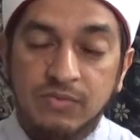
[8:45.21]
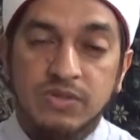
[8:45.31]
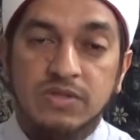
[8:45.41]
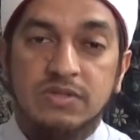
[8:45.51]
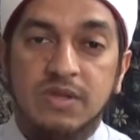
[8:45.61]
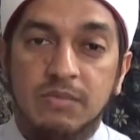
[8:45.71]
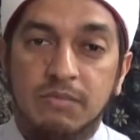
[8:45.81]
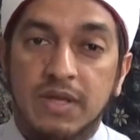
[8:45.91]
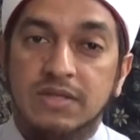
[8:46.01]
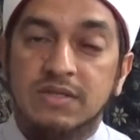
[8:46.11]
which is
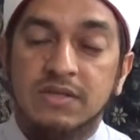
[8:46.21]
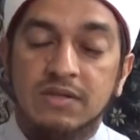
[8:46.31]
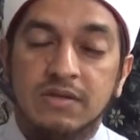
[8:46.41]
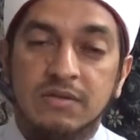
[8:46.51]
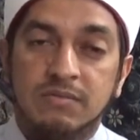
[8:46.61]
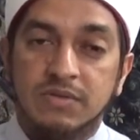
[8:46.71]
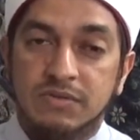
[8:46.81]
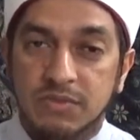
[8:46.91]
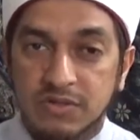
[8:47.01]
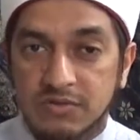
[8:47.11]
based in
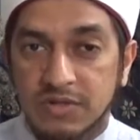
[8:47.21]
Misra